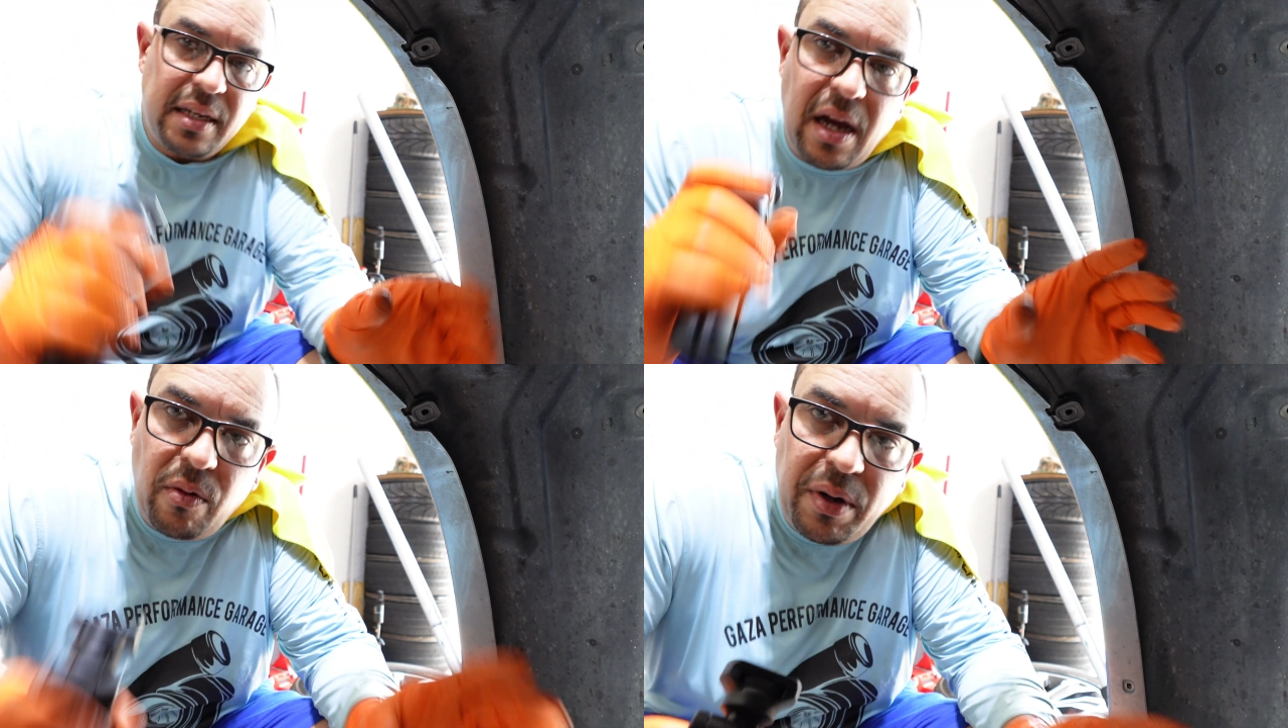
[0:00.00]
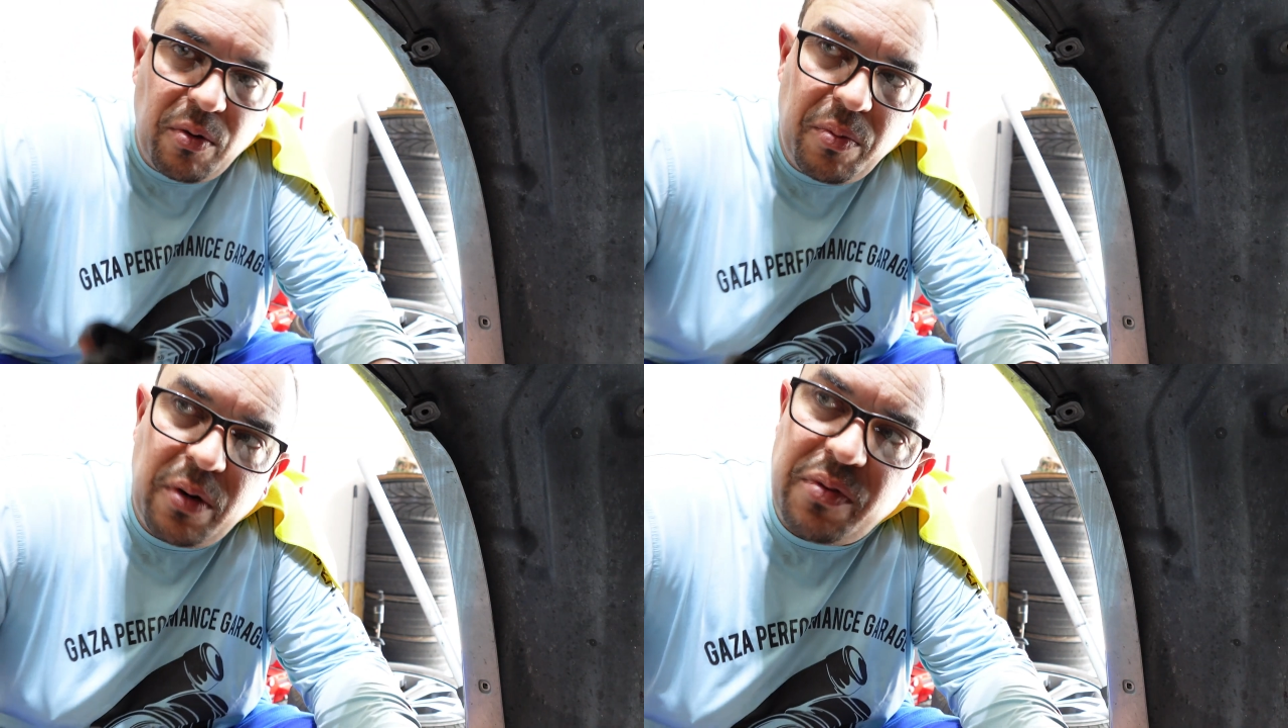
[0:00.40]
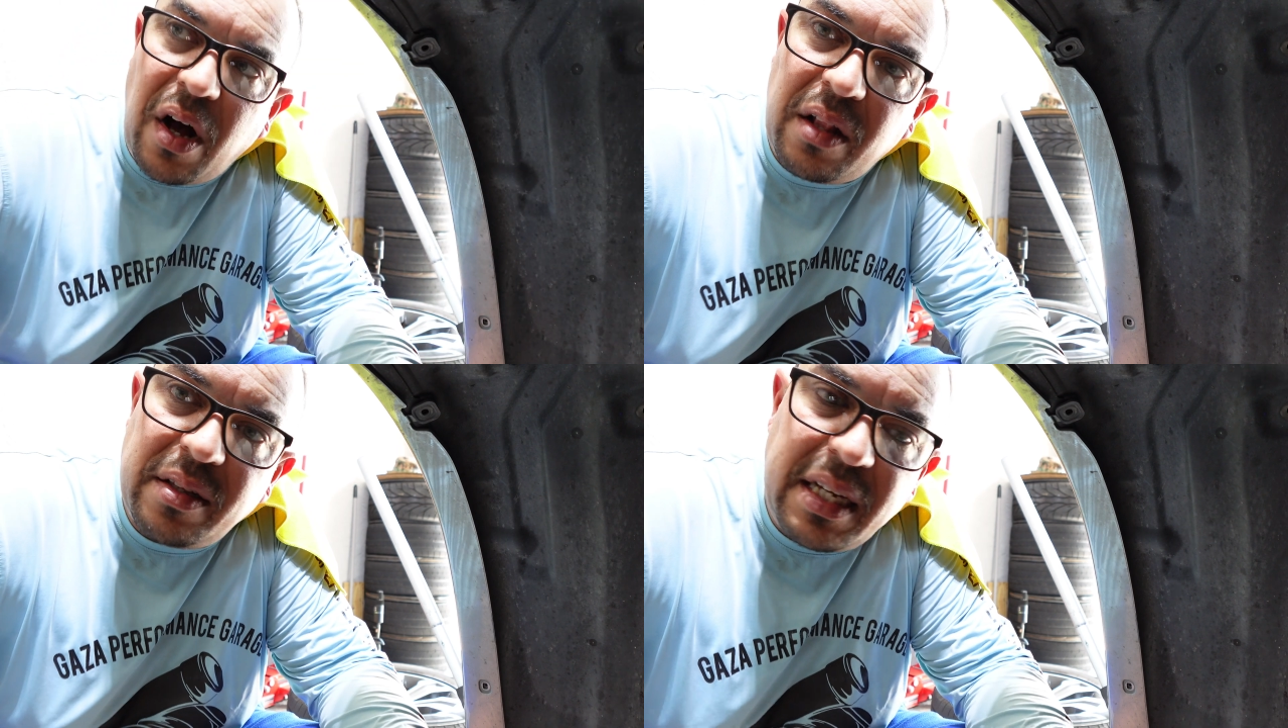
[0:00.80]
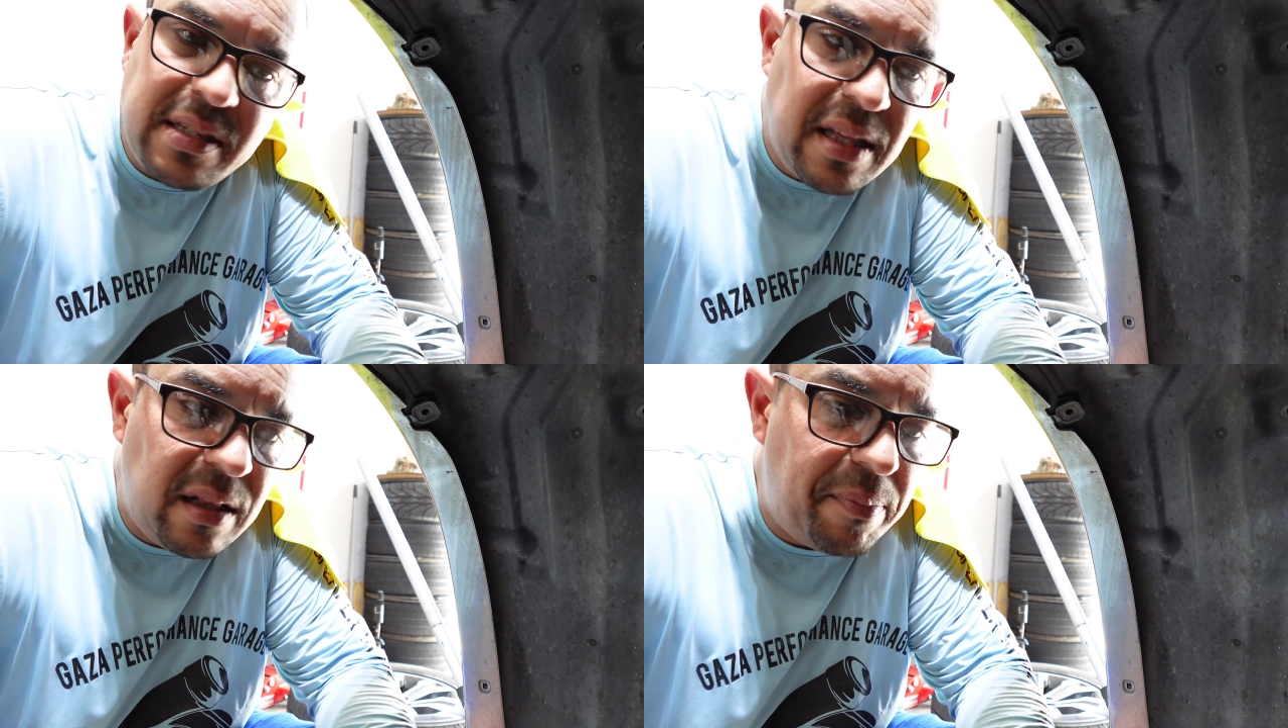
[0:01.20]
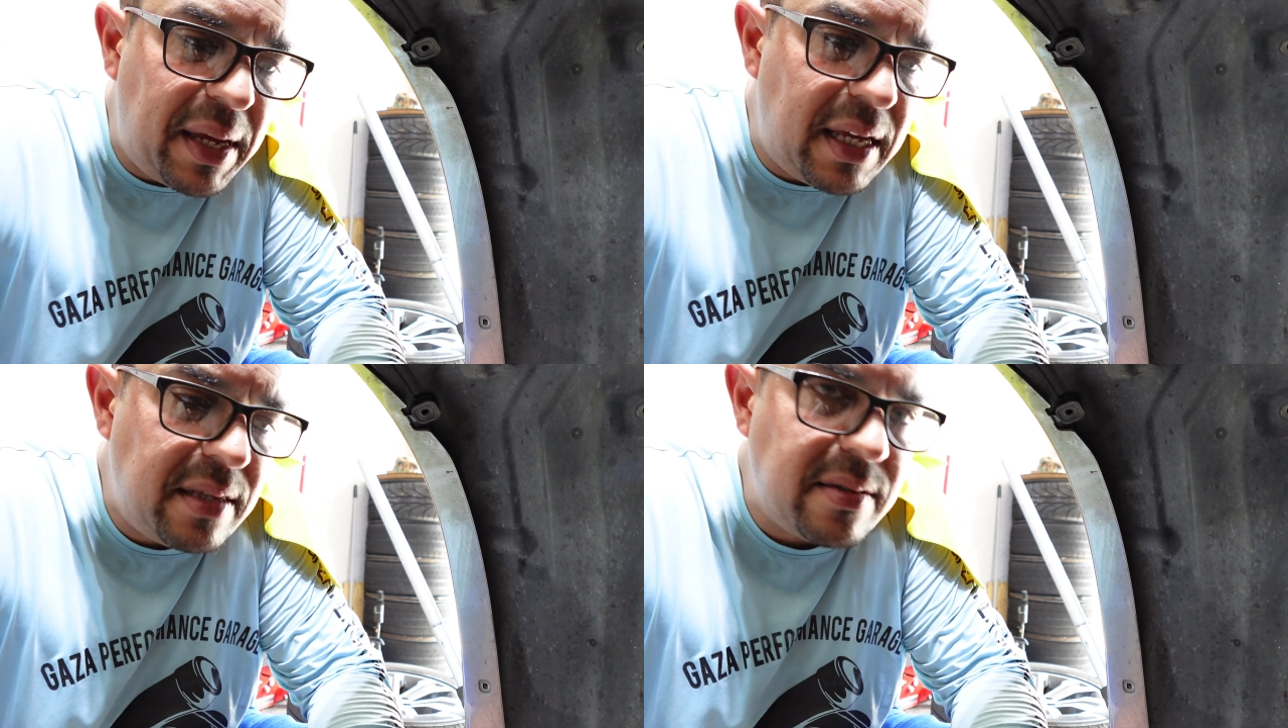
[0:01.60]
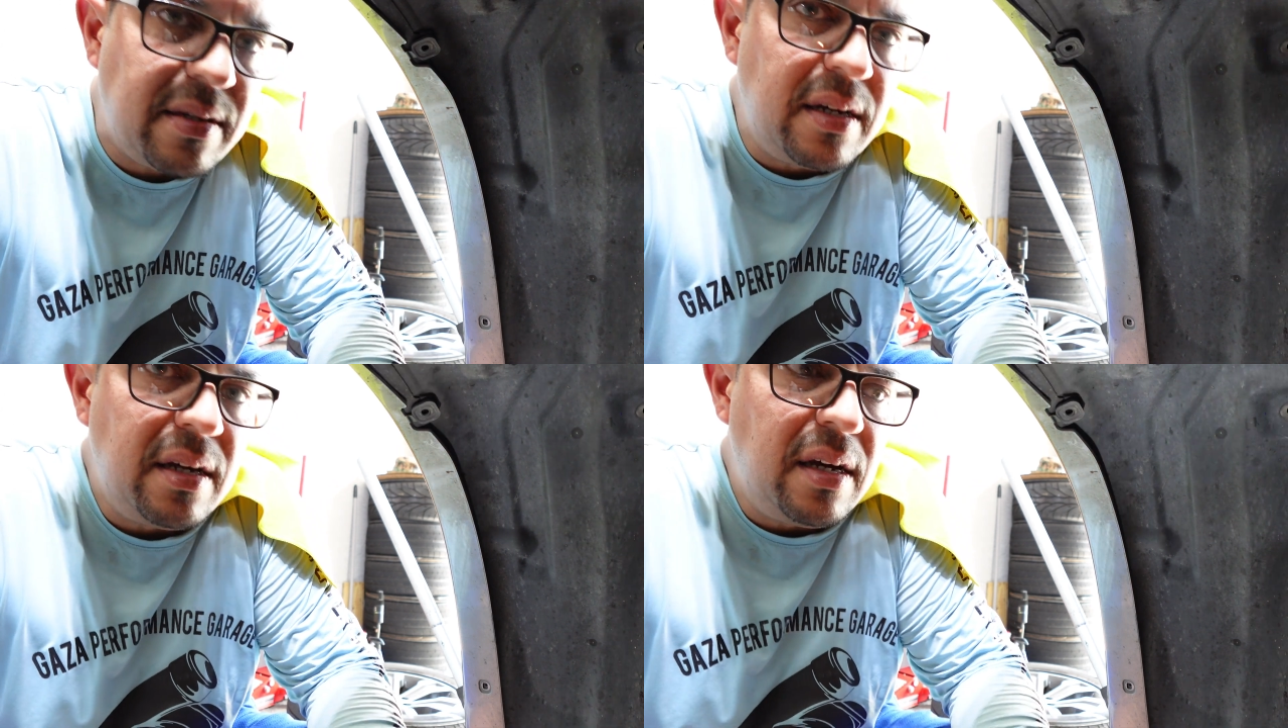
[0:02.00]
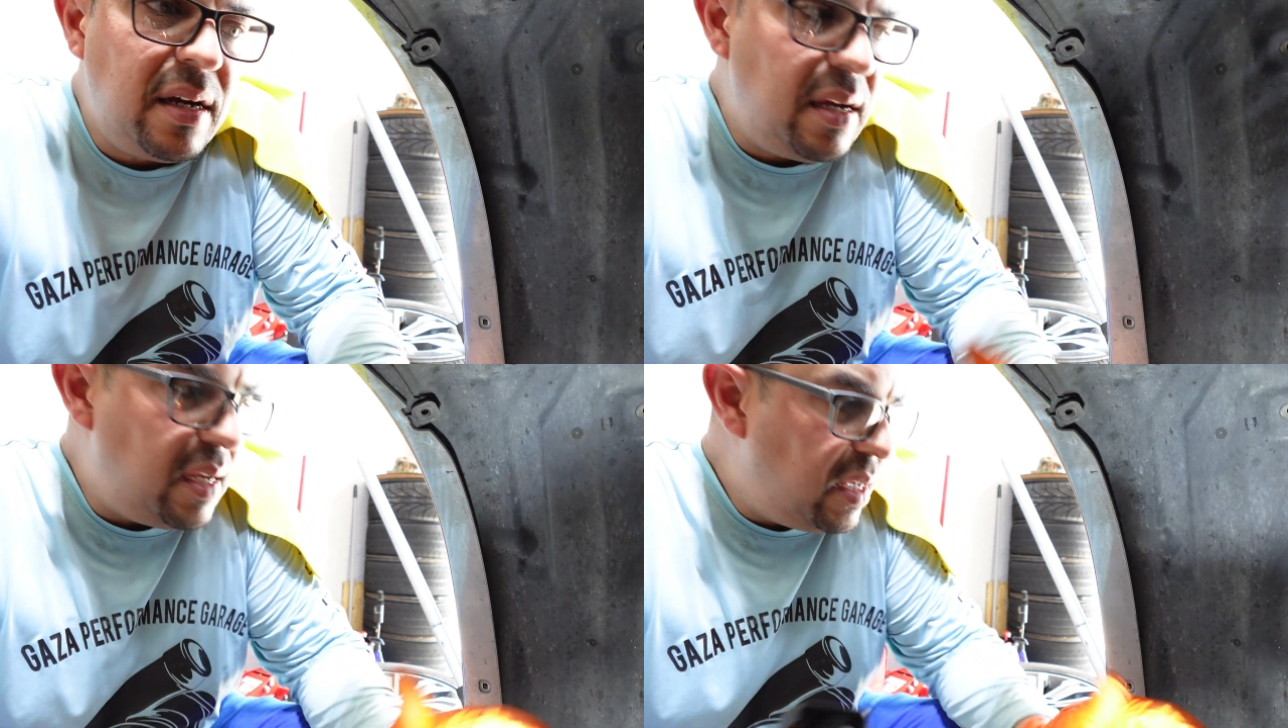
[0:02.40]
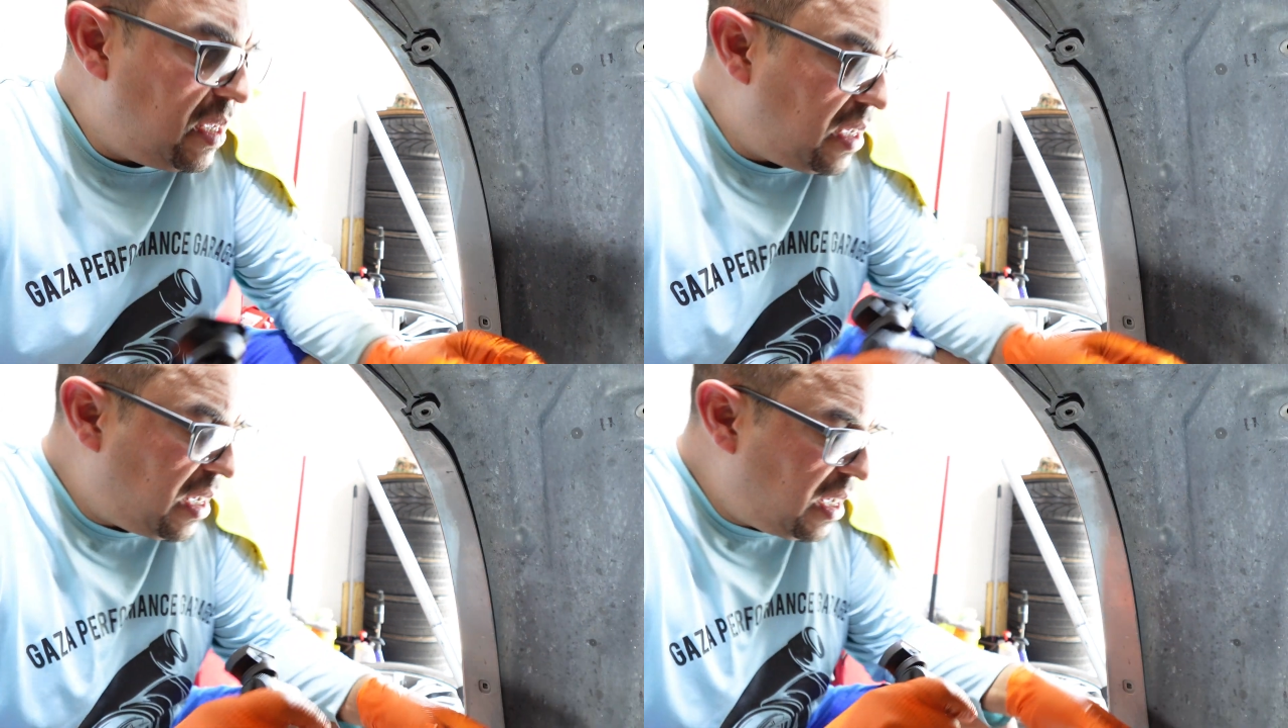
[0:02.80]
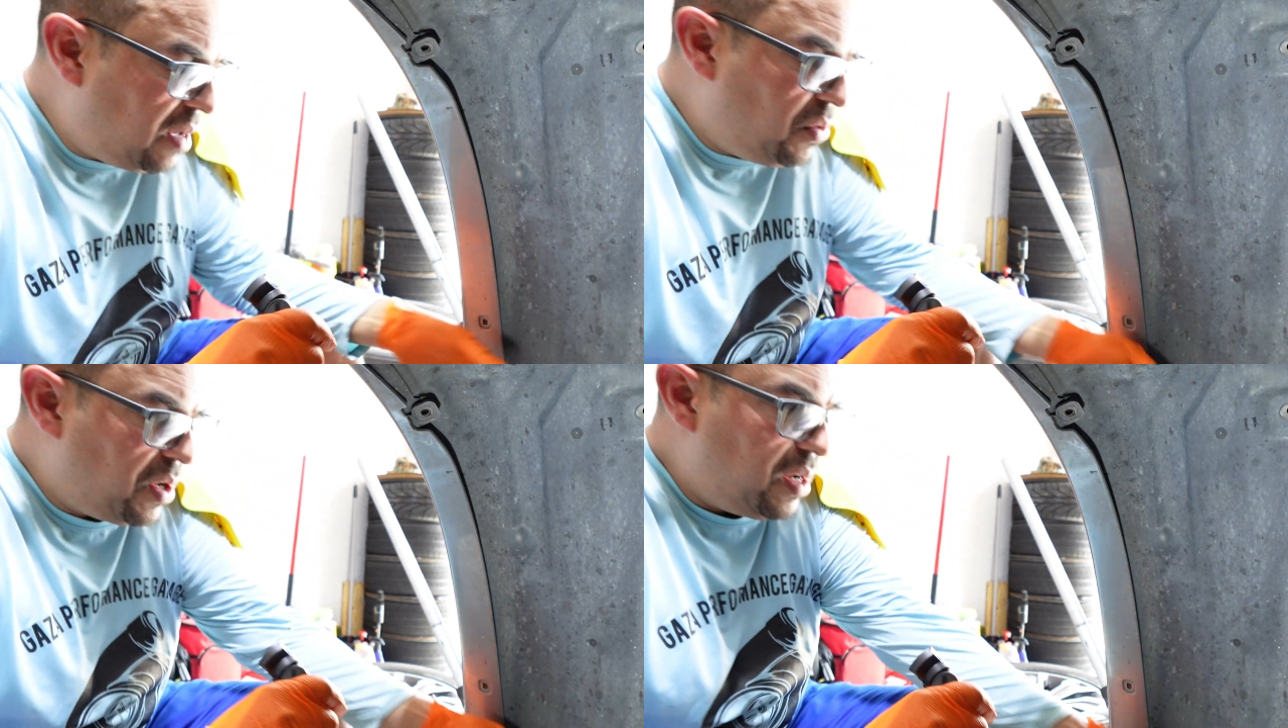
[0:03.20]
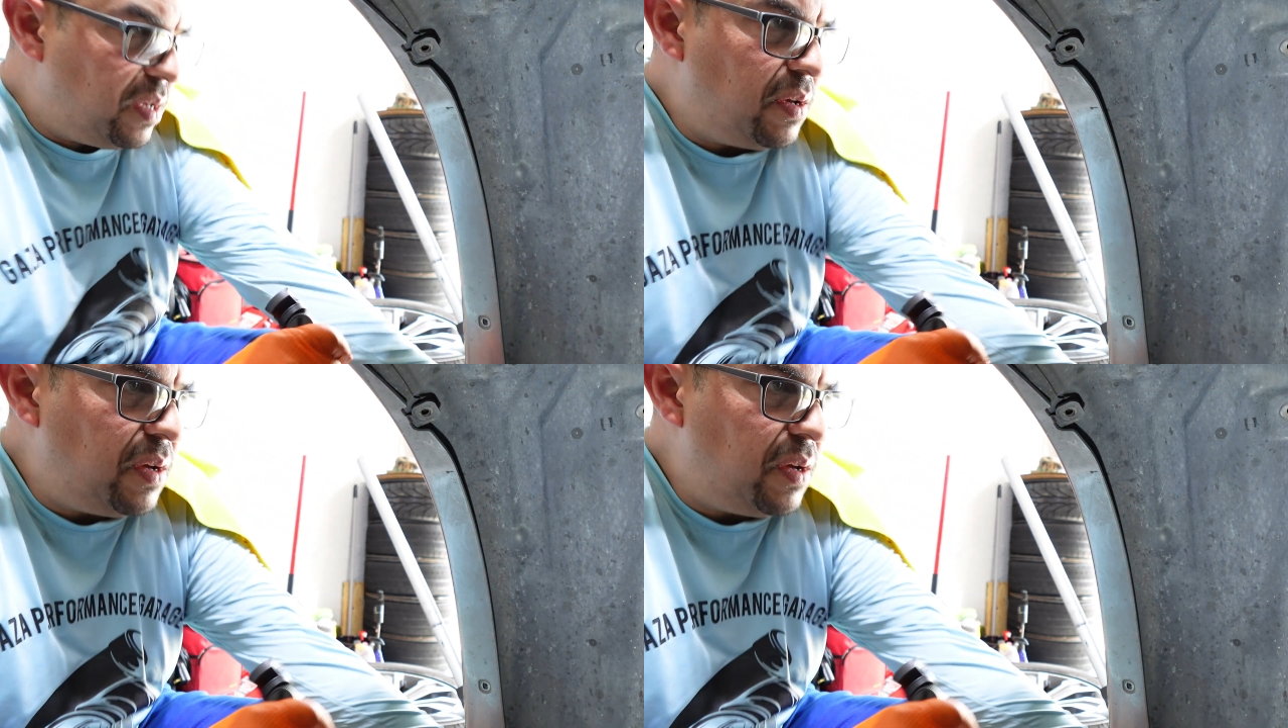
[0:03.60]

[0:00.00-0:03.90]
now we removed all of these little pins. We're gonna